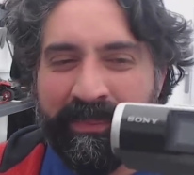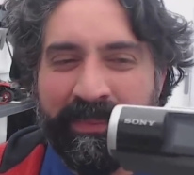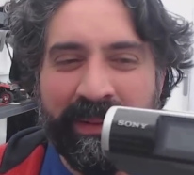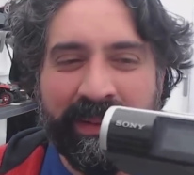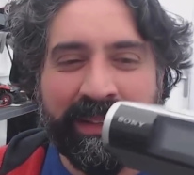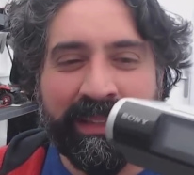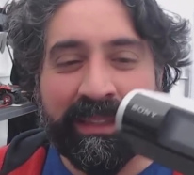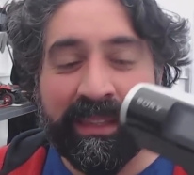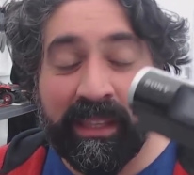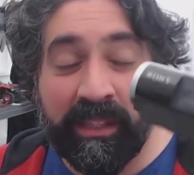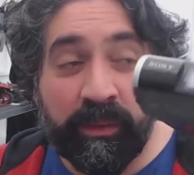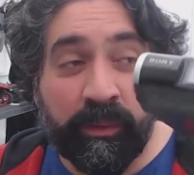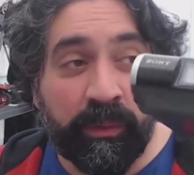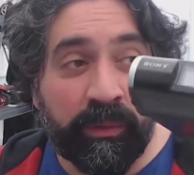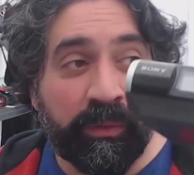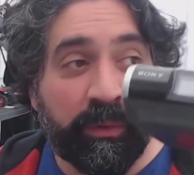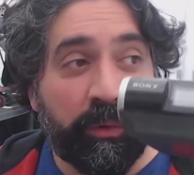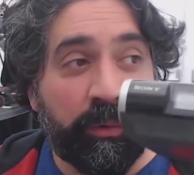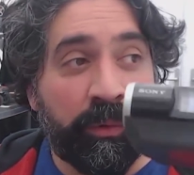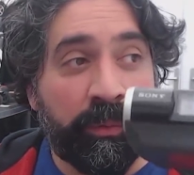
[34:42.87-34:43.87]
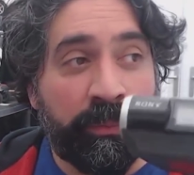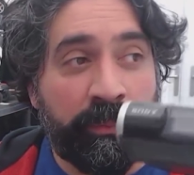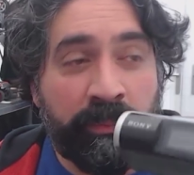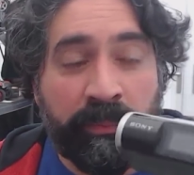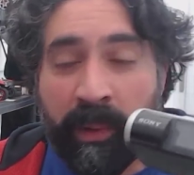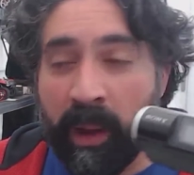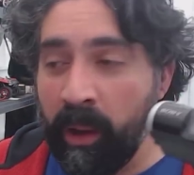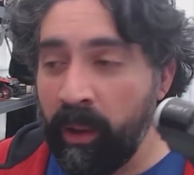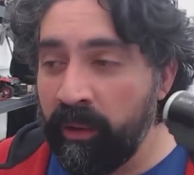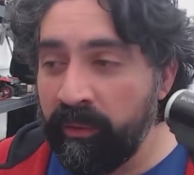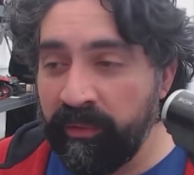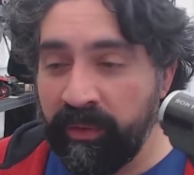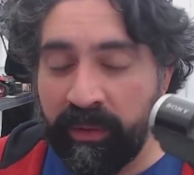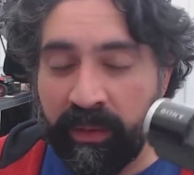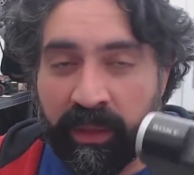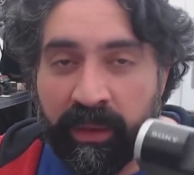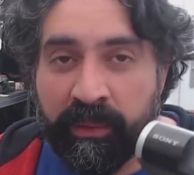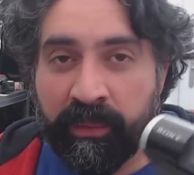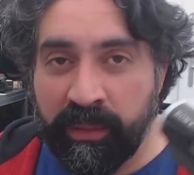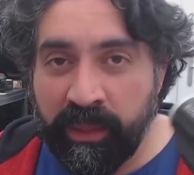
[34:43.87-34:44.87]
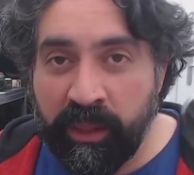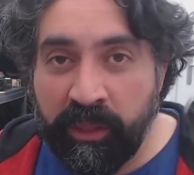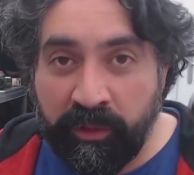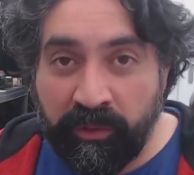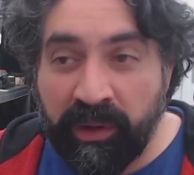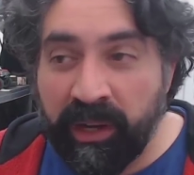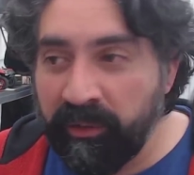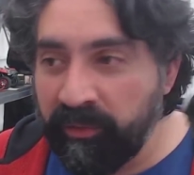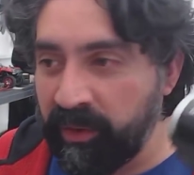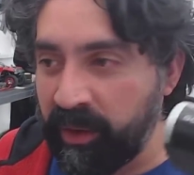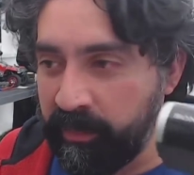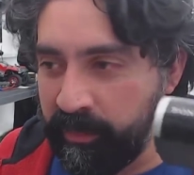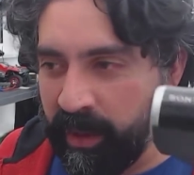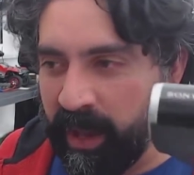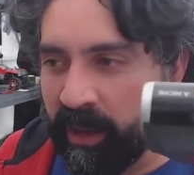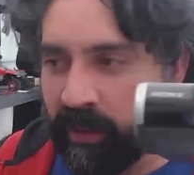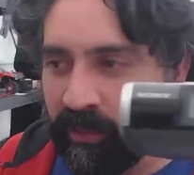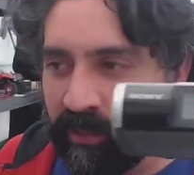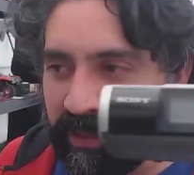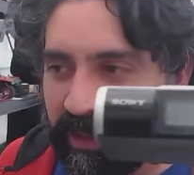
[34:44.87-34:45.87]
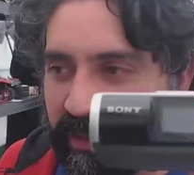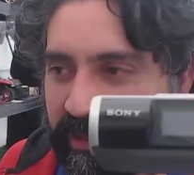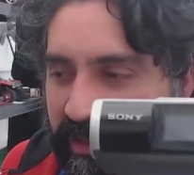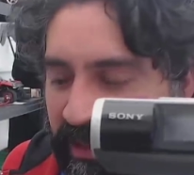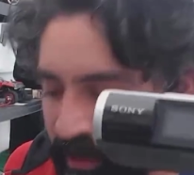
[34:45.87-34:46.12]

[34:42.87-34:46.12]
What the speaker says: this was all part of the 3 for £1. So it's an